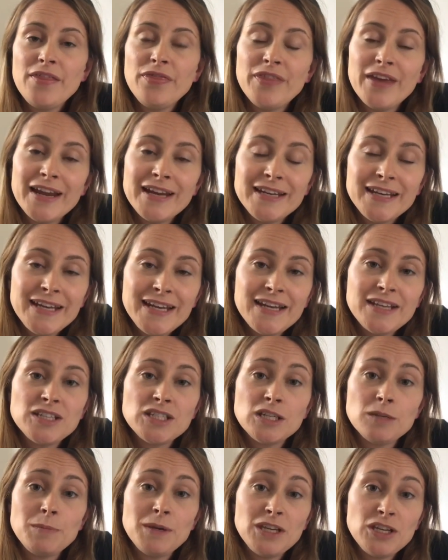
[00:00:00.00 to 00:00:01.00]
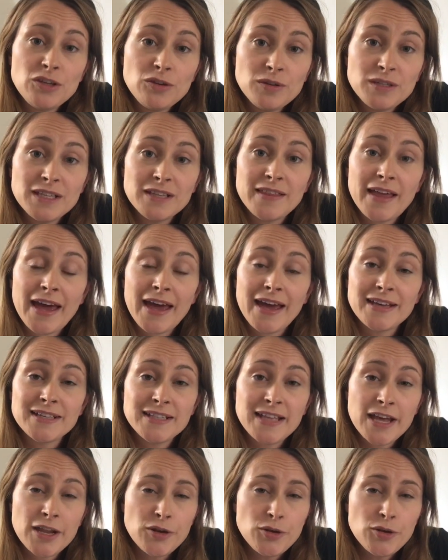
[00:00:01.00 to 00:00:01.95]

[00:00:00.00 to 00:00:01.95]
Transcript: They need to be using that as their